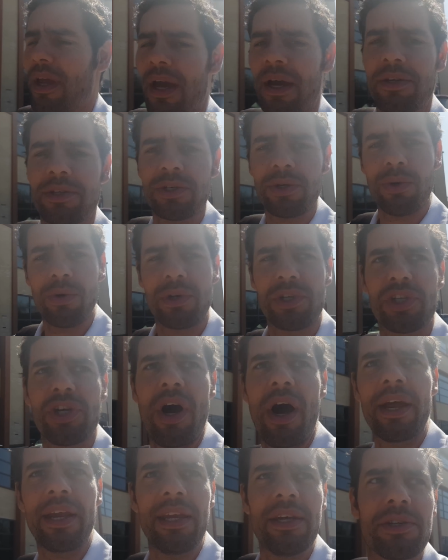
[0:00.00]
to go and talk
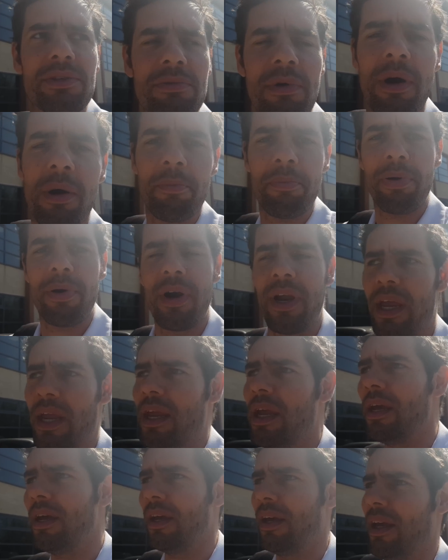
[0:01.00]
Chinese Grand
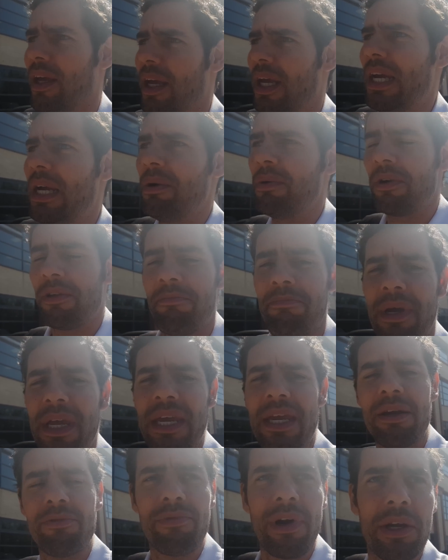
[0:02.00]
Prix with
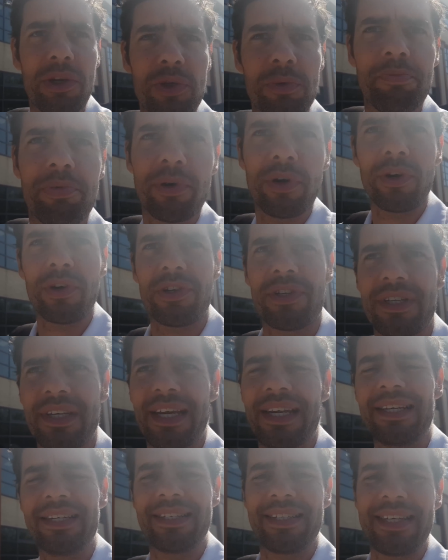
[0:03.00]
me, Rachel Brookes, and